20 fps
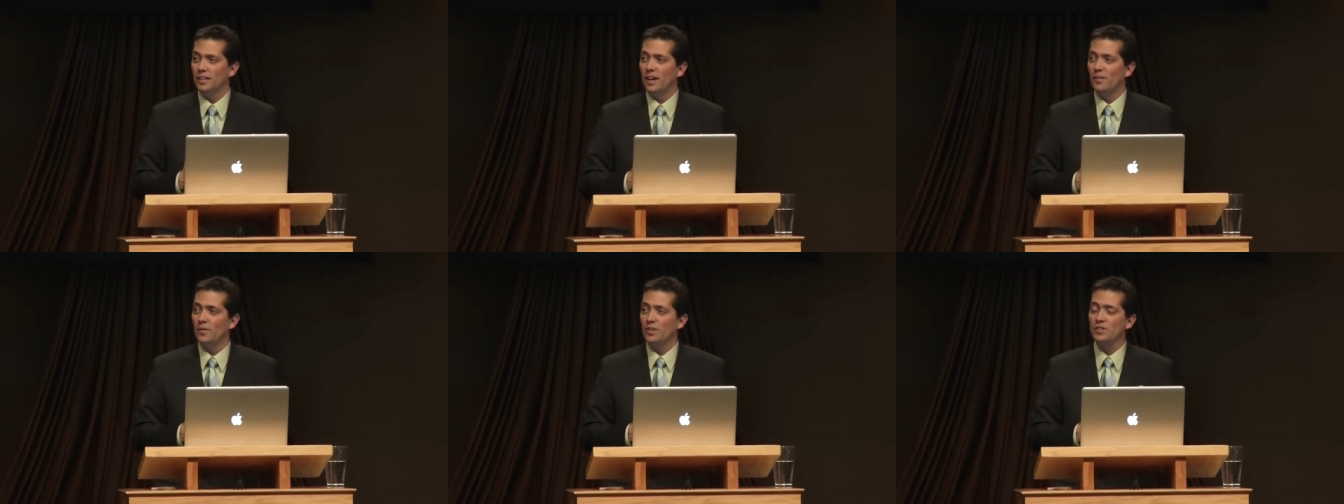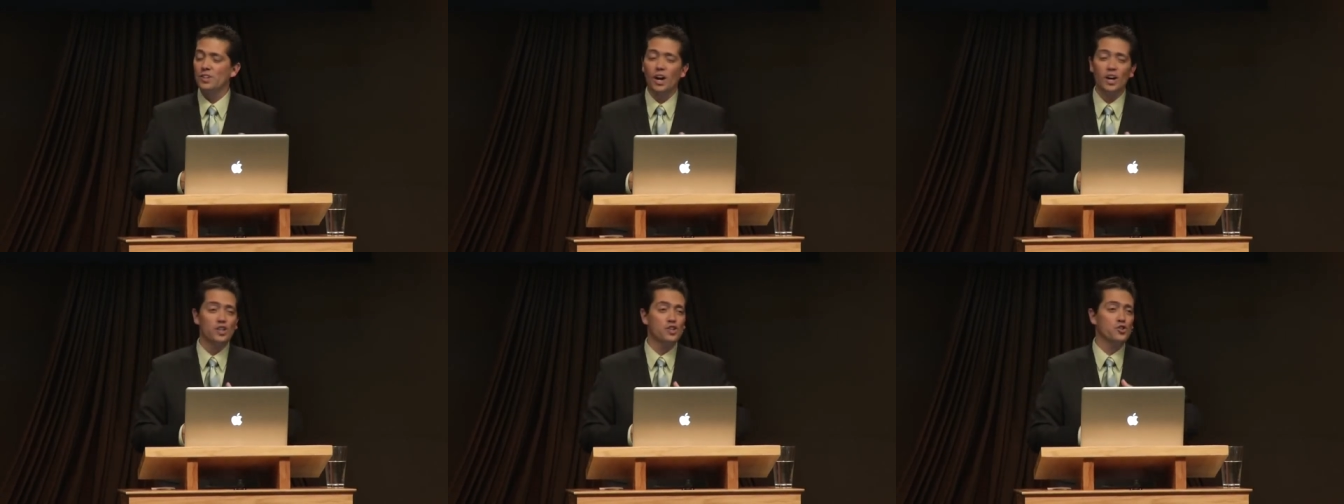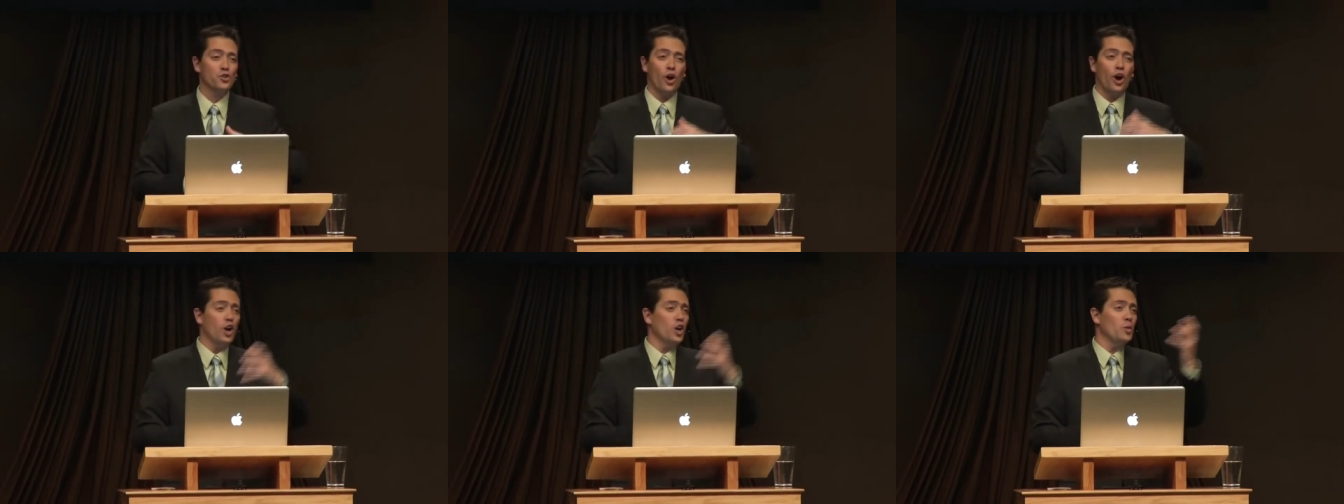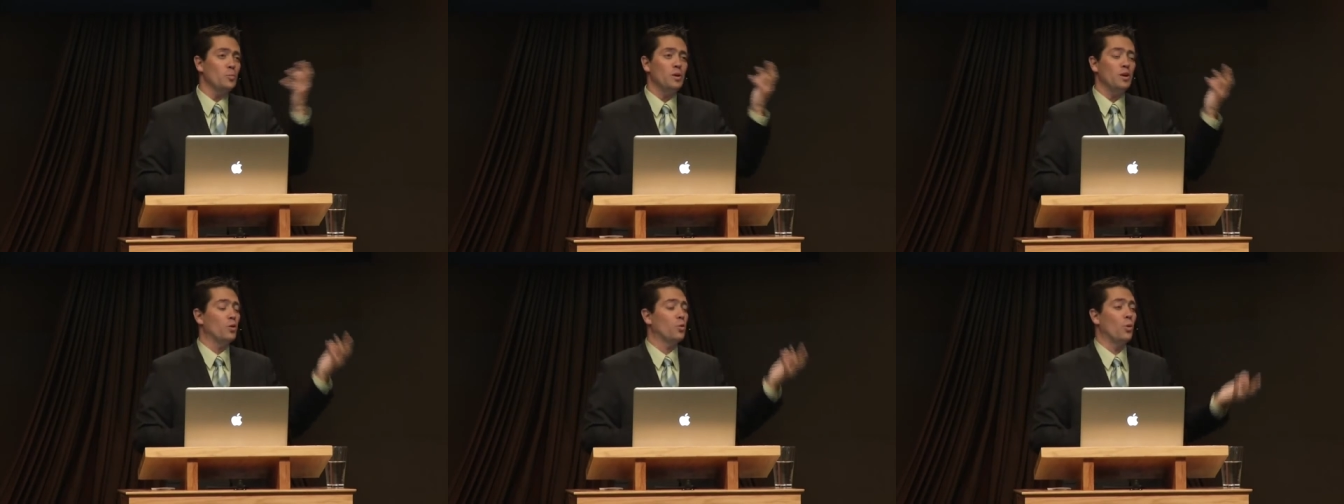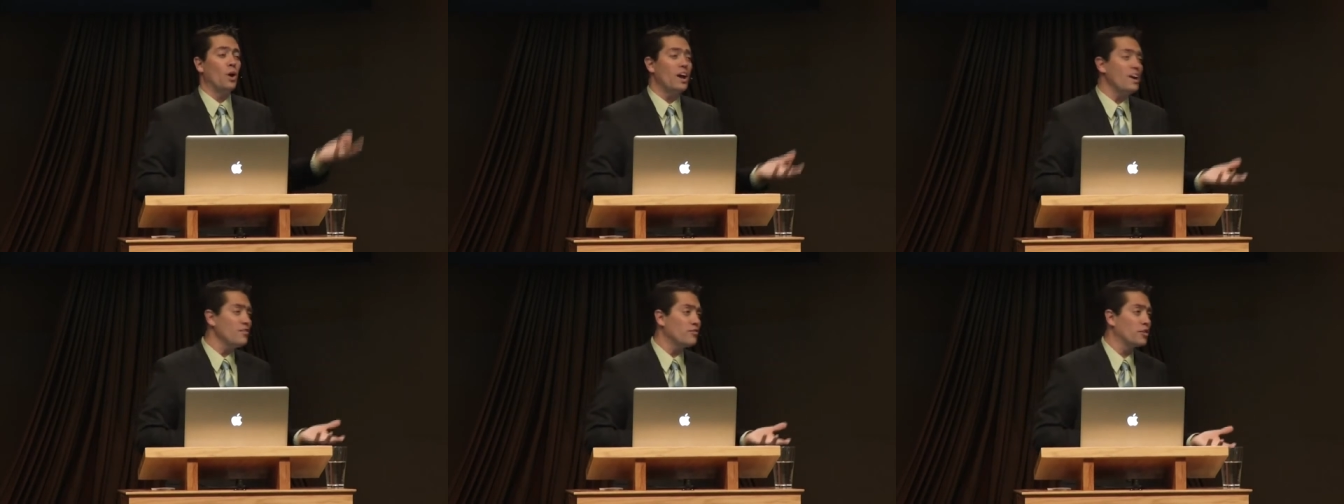If it's not drawing me
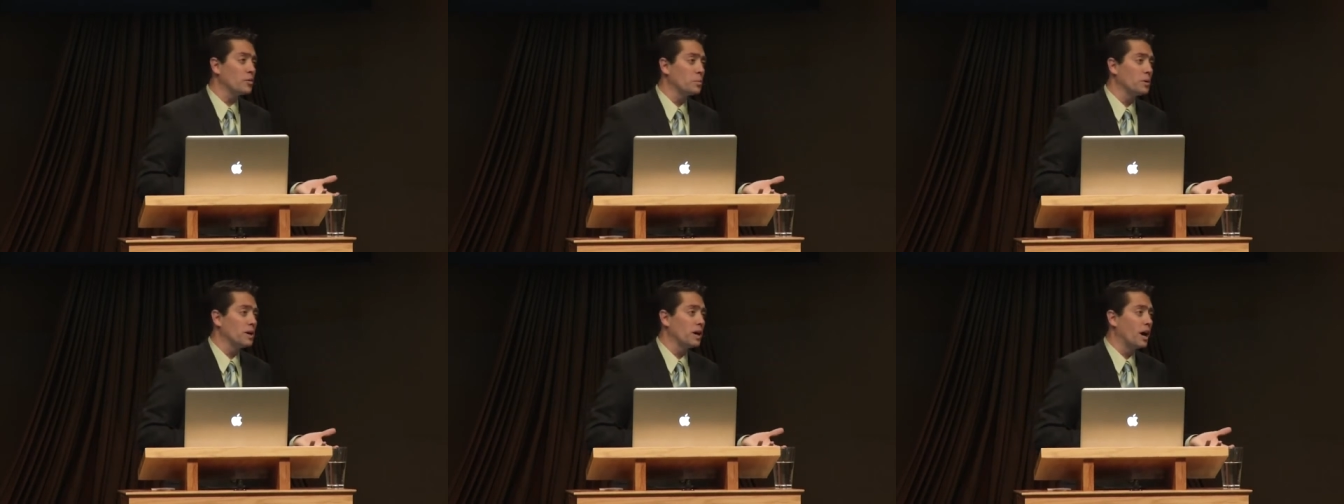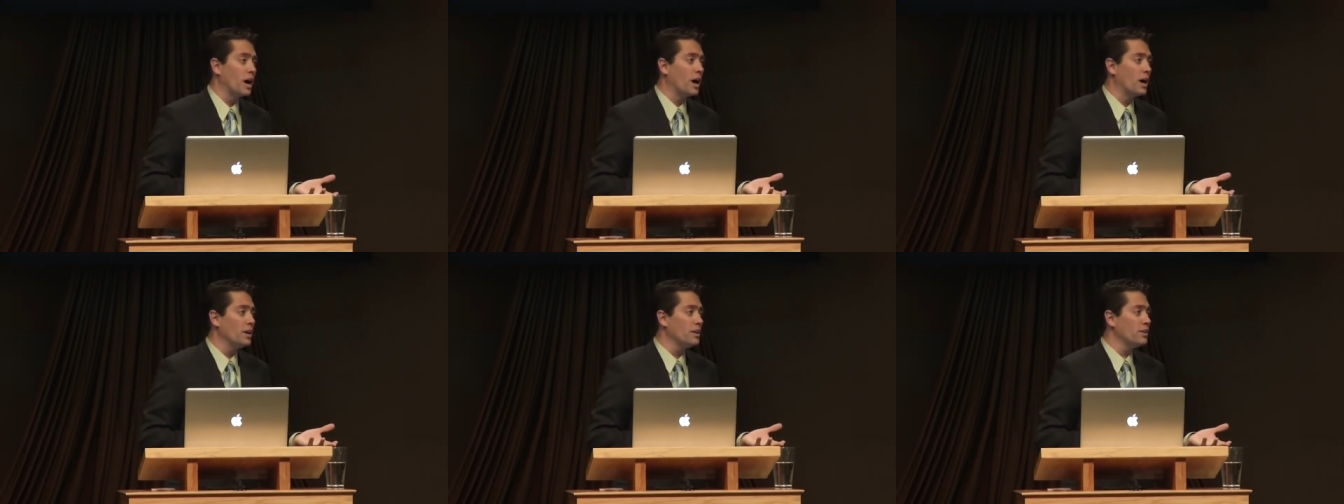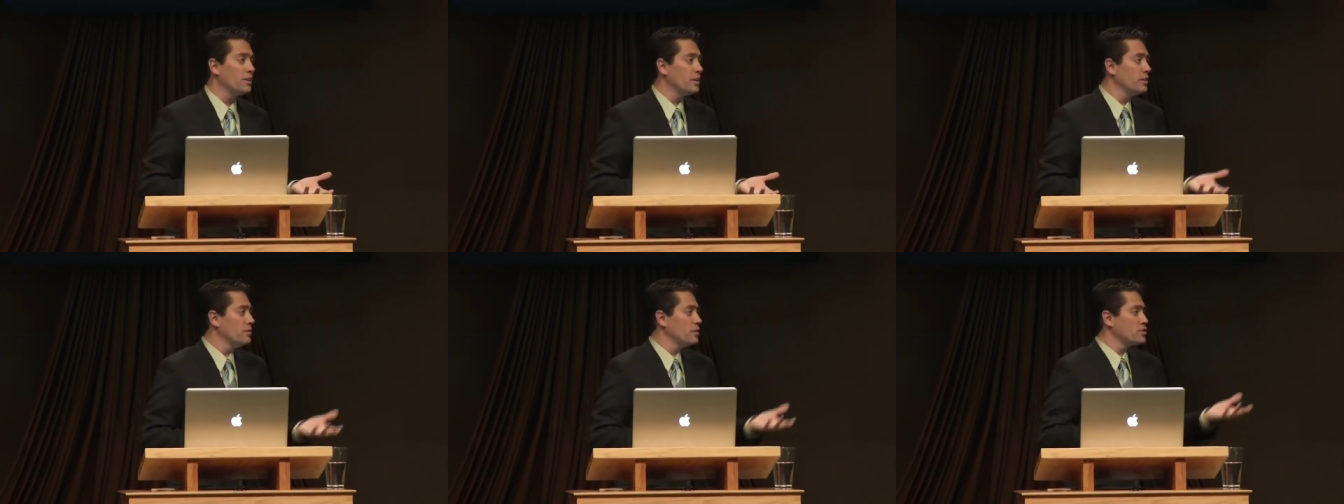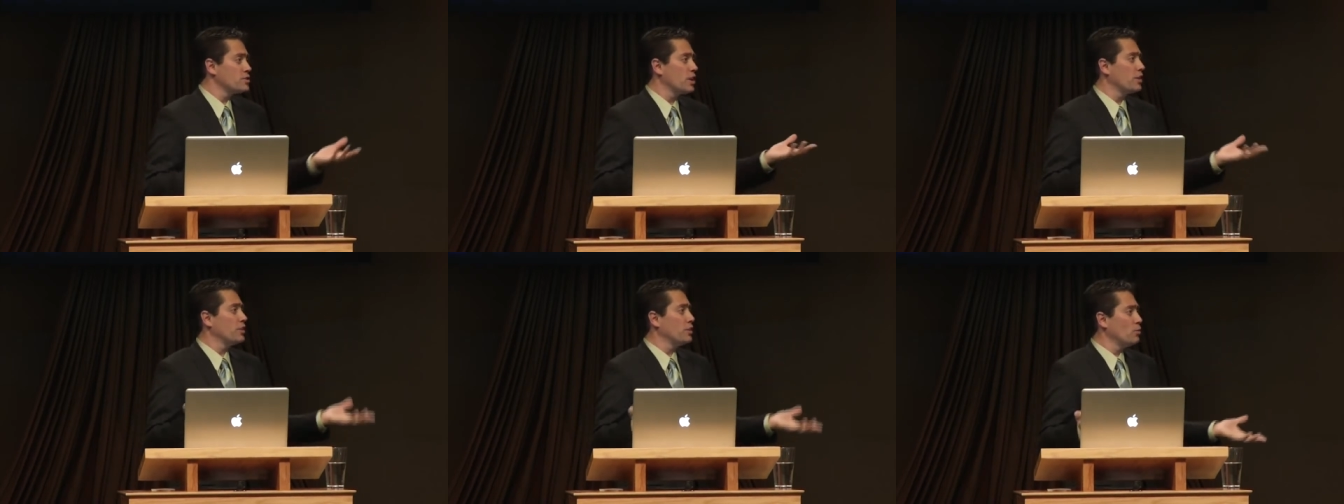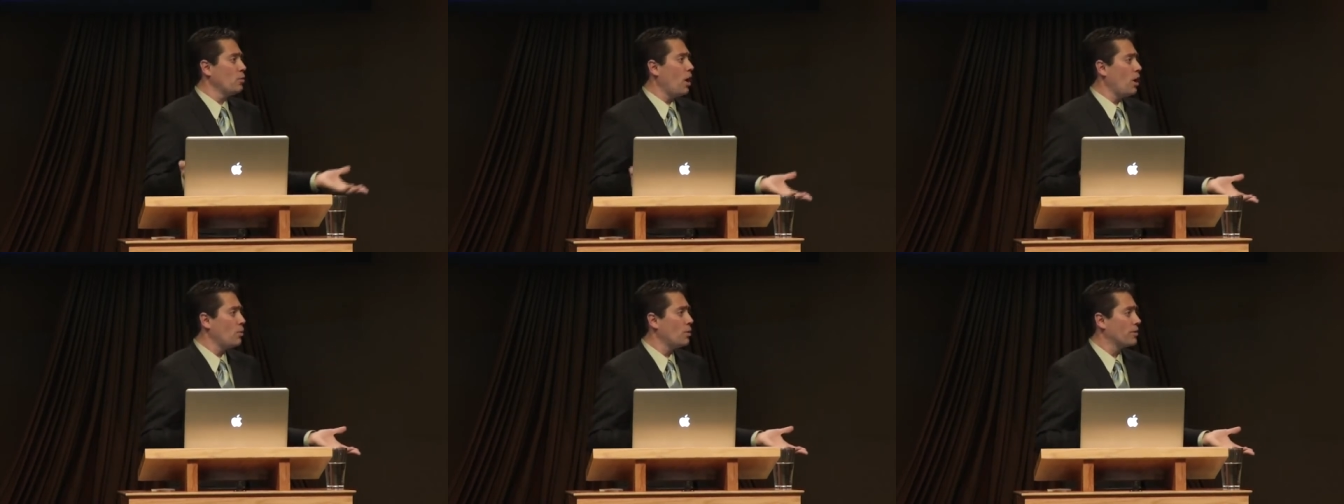away from God, then there's
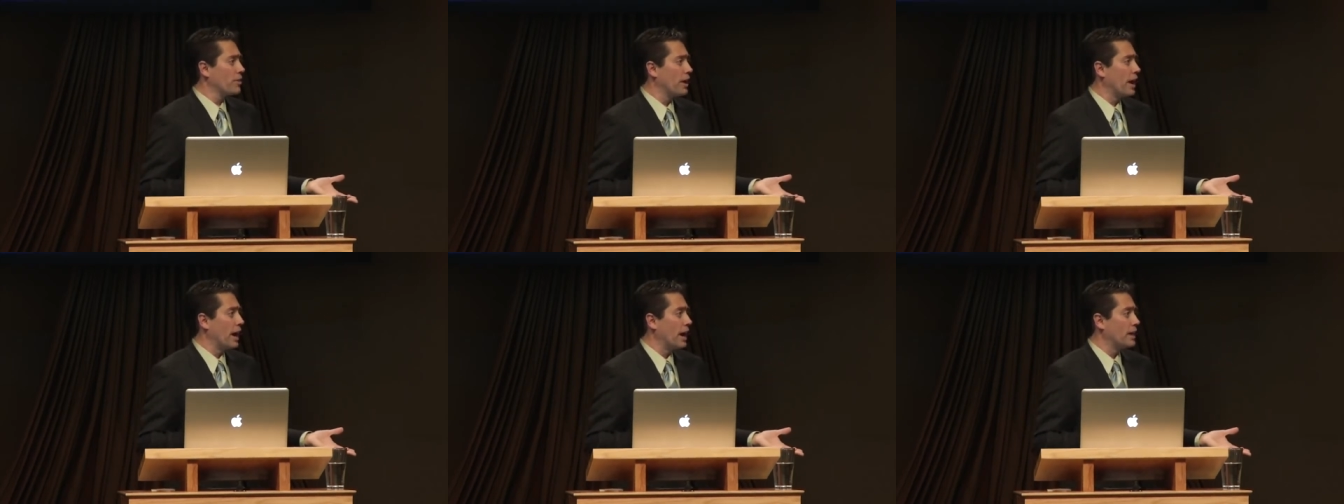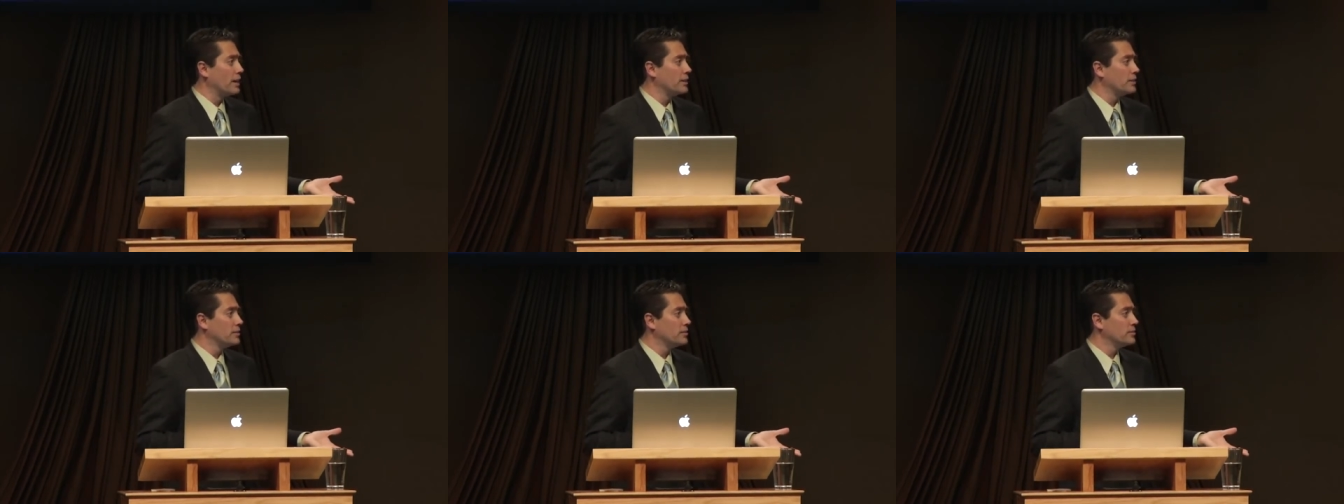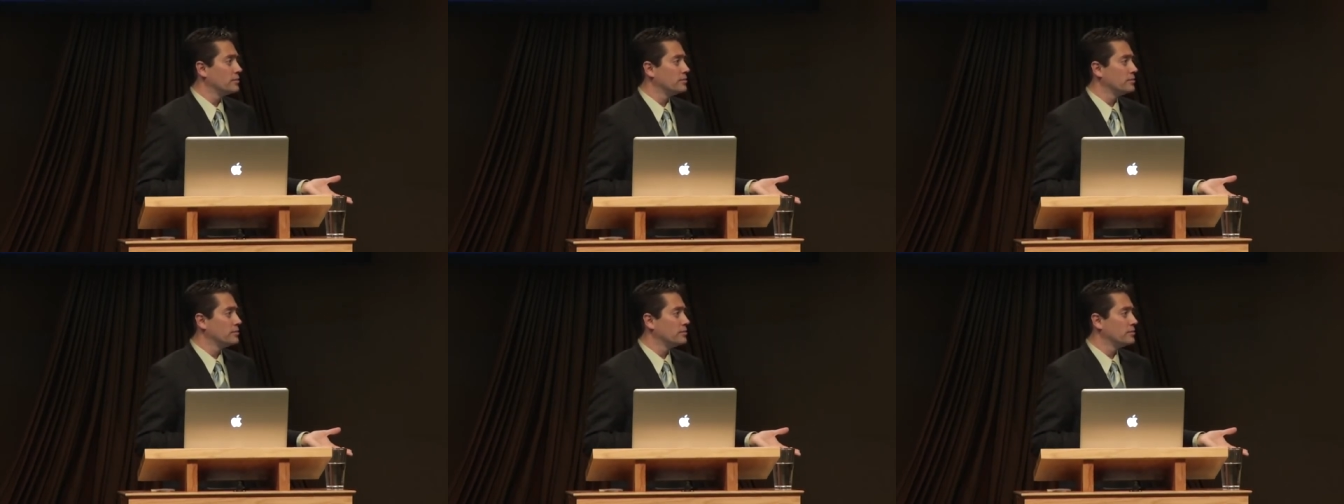nothing wrong with that.